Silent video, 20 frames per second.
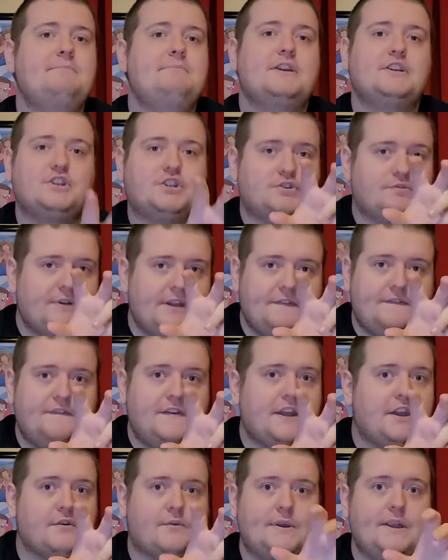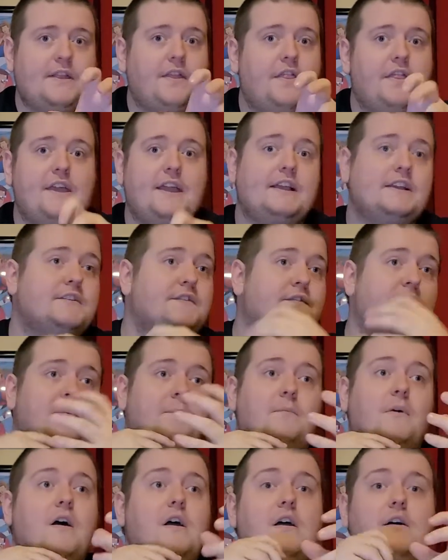mystery figurine things
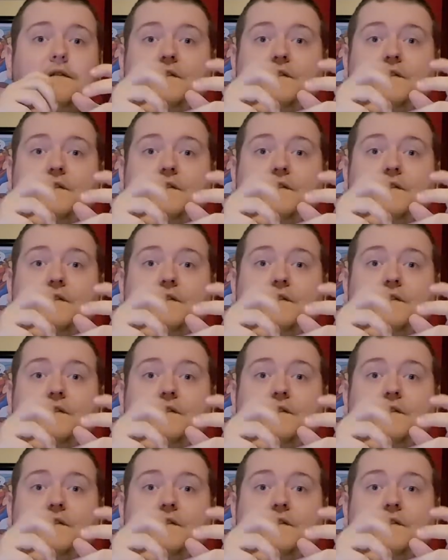from